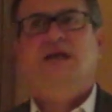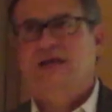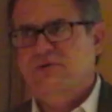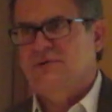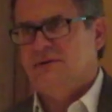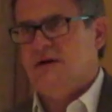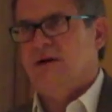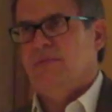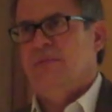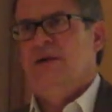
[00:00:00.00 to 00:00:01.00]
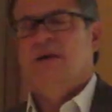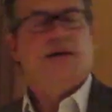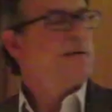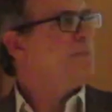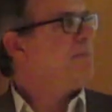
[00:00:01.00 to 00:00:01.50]
later in time,
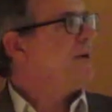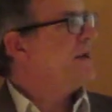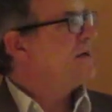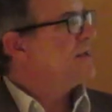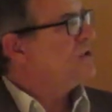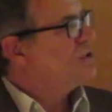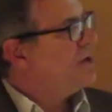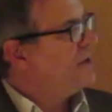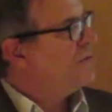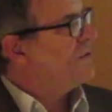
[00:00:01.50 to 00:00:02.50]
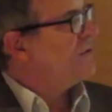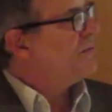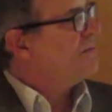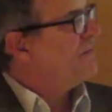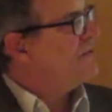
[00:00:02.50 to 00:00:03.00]
but in general,
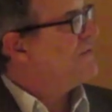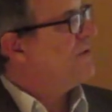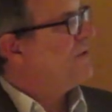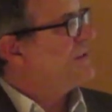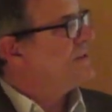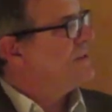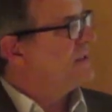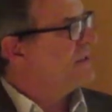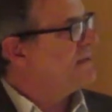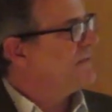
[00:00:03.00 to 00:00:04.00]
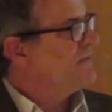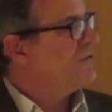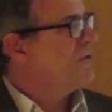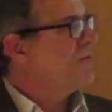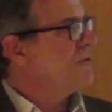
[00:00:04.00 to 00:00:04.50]
these are very distinctive if you
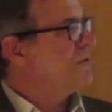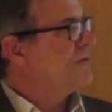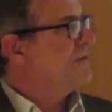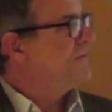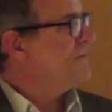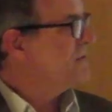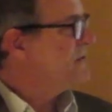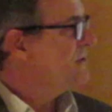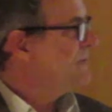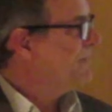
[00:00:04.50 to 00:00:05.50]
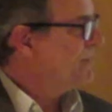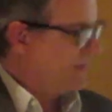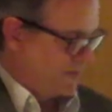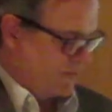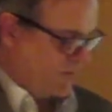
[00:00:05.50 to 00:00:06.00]
know what you're looking for. So
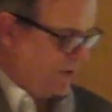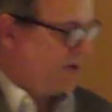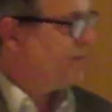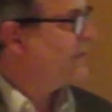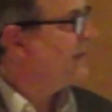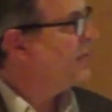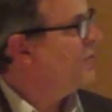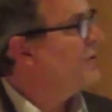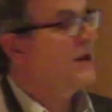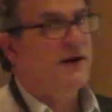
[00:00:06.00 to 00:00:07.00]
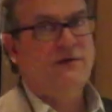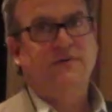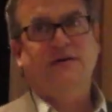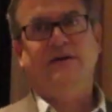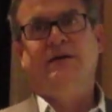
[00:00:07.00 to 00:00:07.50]
we know that that one
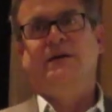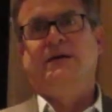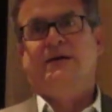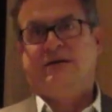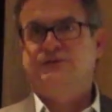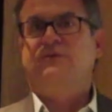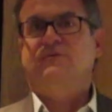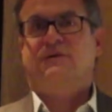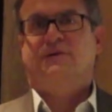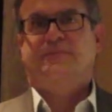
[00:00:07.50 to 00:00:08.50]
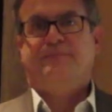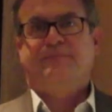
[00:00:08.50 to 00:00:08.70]
area is earlier.